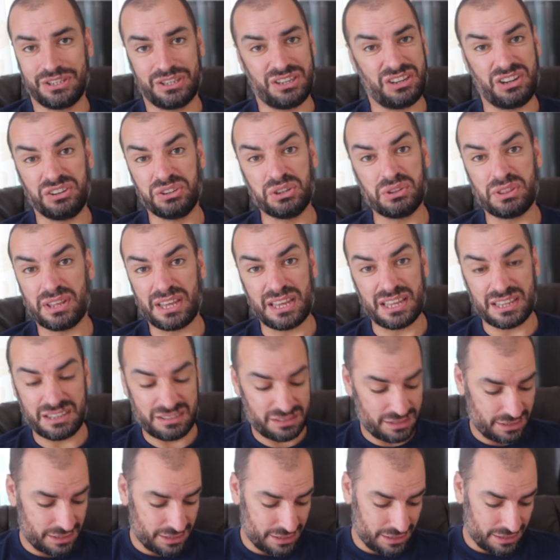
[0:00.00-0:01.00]
on other
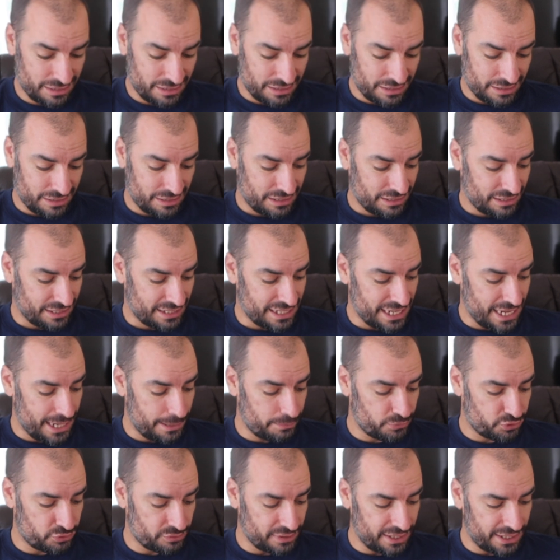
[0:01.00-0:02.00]

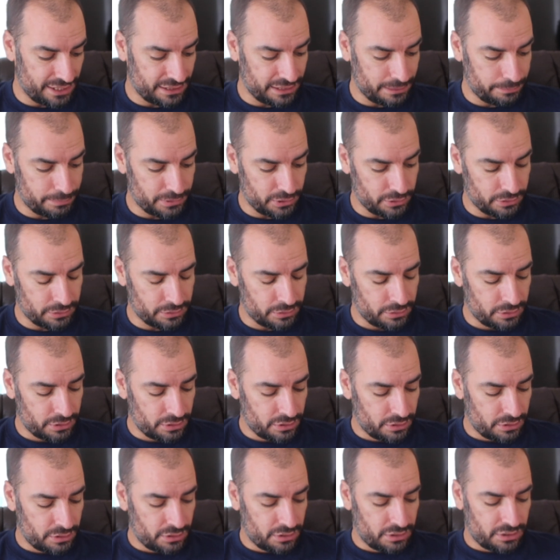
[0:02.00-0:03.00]
games, really, but
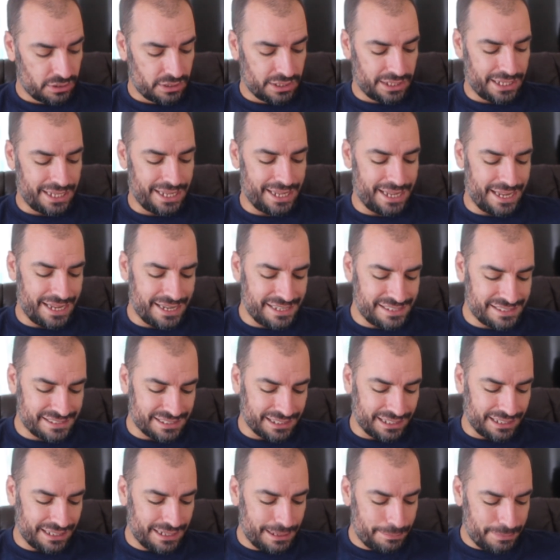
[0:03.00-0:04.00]
it is
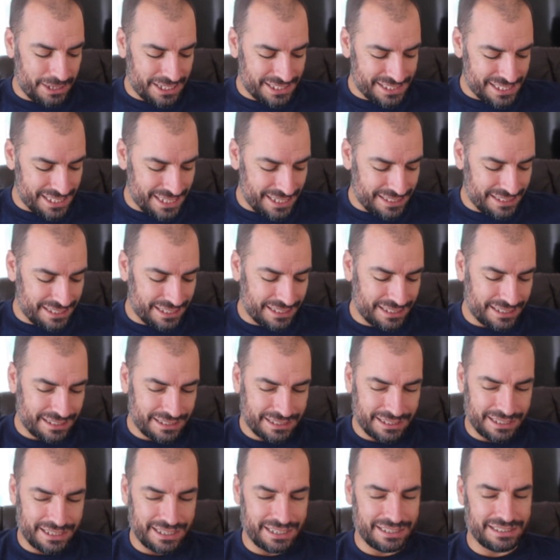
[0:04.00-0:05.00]
limited
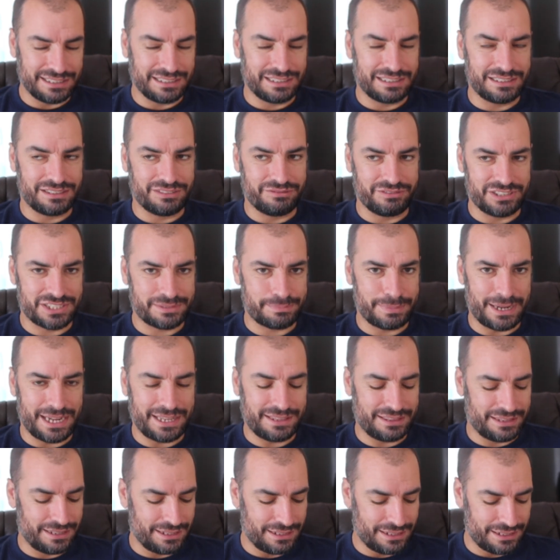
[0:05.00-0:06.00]
in the
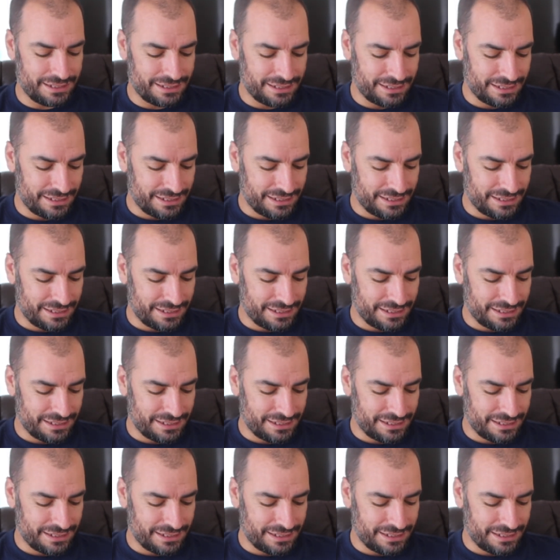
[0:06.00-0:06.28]
respect that